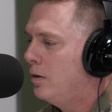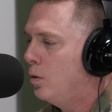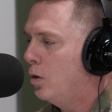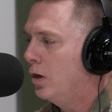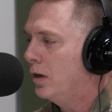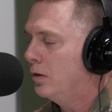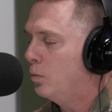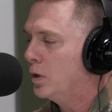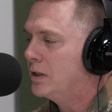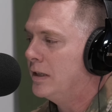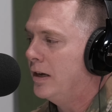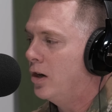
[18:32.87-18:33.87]
Or
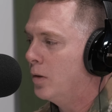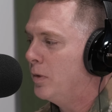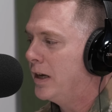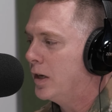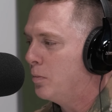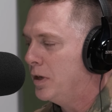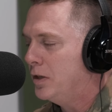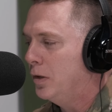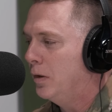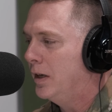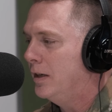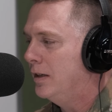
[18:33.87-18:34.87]
what's the Army going to be
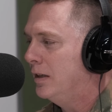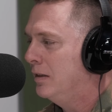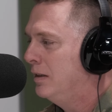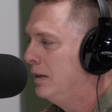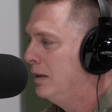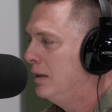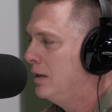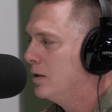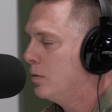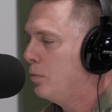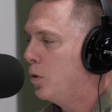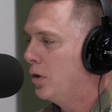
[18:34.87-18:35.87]
doing to
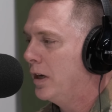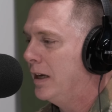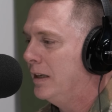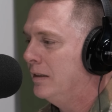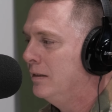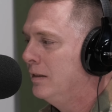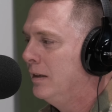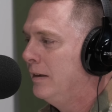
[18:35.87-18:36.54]
supporting